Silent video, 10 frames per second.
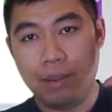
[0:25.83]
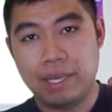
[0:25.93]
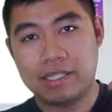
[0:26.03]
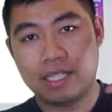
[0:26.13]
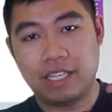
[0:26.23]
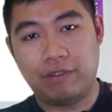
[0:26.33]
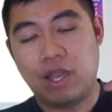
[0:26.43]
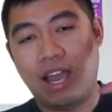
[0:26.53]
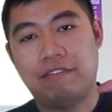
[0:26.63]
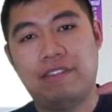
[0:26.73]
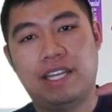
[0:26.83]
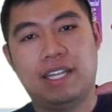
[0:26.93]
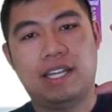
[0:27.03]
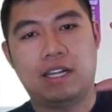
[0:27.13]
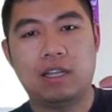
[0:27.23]
basically if you have
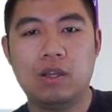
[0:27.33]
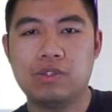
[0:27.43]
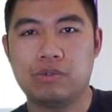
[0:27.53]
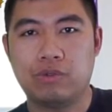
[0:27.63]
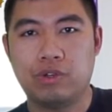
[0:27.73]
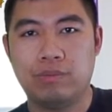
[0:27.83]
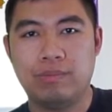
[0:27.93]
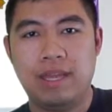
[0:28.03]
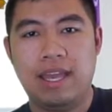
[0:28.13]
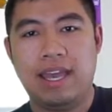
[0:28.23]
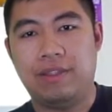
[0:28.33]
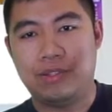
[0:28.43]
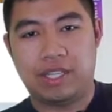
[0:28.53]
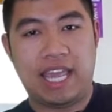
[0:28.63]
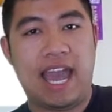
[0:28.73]
like a closed room and
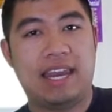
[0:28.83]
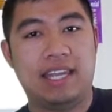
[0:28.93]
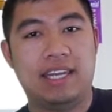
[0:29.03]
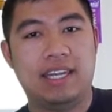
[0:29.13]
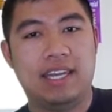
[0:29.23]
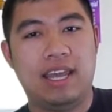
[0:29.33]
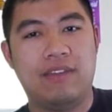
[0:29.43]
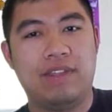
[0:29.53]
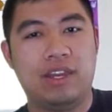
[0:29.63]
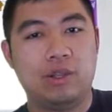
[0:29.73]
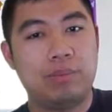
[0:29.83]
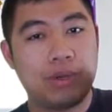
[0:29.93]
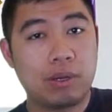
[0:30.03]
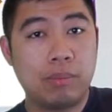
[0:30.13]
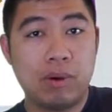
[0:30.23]
there's a cat in it, and then you
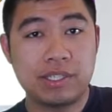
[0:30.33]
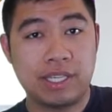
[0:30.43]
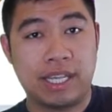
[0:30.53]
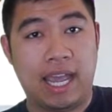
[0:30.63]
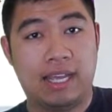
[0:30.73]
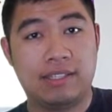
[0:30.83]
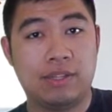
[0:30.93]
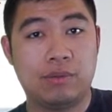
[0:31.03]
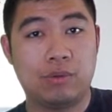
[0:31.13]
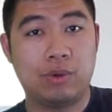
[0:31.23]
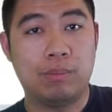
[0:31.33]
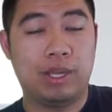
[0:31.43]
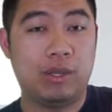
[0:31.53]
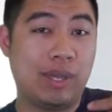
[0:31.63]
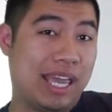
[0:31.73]
put a poison gas in the room
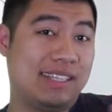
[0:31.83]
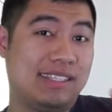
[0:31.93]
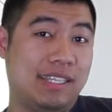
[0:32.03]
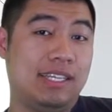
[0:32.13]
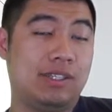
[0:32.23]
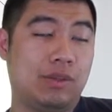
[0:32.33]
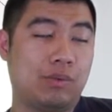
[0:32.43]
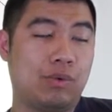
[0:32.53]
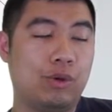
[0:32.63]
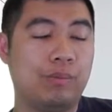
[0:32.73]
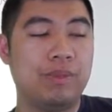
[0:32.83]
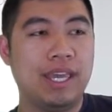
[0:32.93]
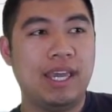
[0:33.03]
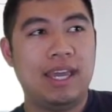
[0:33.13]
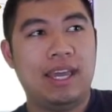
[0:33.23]
but you can't see into the room,
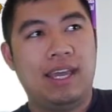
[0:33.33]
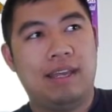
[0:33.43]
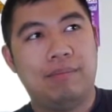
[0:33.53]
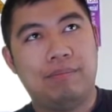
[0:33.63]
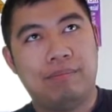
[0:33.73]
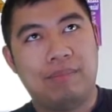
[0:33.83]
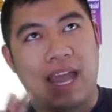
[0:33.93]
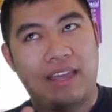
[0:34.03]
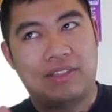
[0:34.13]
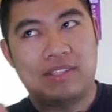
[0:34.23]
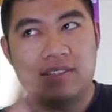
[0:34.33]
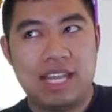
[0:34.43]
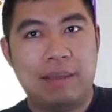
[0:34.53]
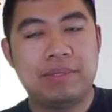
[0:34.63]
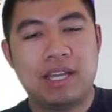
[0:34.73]
at the
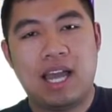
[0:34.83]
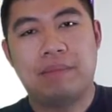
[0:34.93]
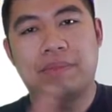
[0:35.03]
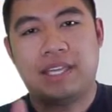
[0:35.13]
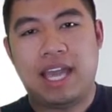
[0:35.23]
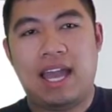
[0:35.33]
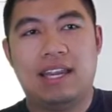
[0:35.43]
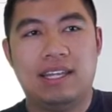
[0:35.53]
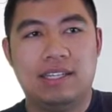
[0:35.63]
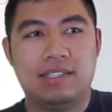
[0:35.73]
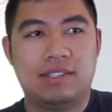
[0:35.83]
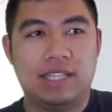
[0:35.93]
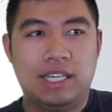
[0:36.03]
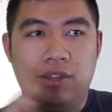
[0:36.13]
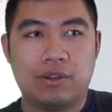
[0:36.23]
same time the cat is
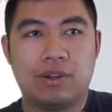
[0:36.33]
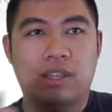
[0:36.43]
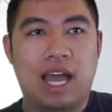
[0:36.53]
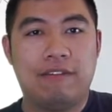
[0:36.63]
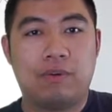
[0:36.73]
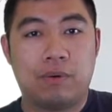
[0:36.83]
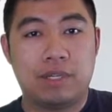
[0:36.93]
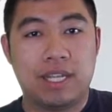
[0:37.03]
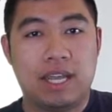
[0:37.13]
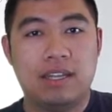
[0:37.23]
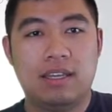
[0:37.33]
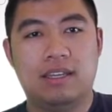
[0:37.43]
either alive or dead.